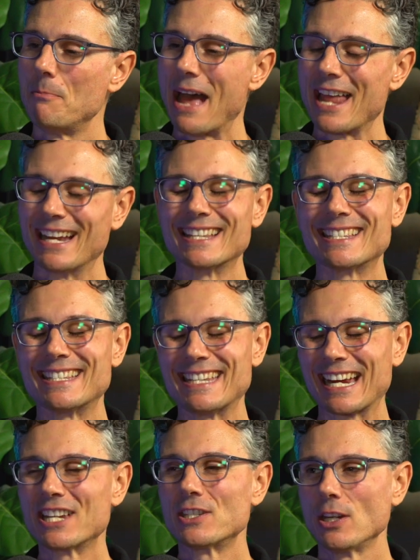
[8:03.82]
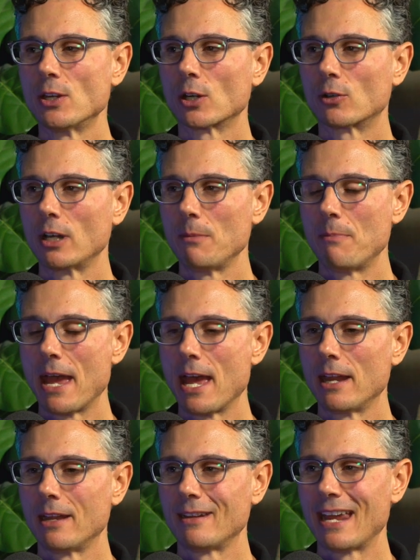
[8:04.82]
about a 60-degree
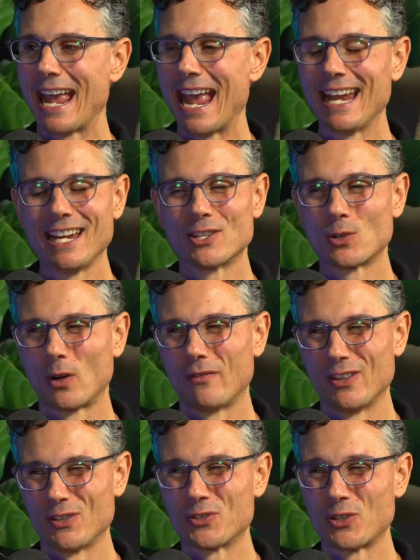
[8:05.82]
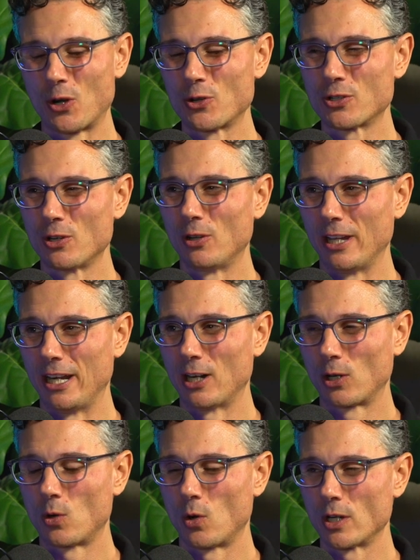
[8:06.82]
bend, any sort of insertional
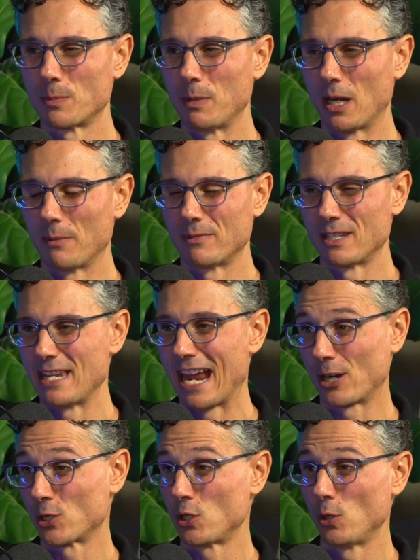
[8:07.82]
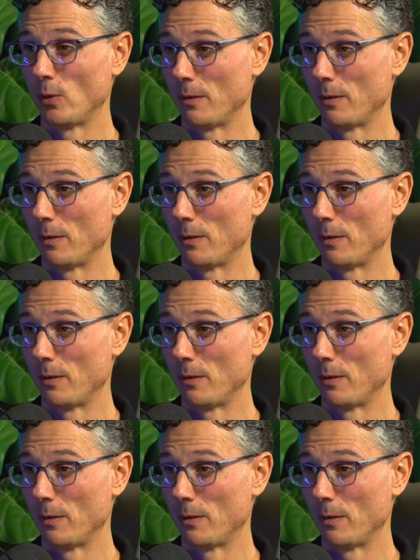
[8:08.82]
intercourse becomes next to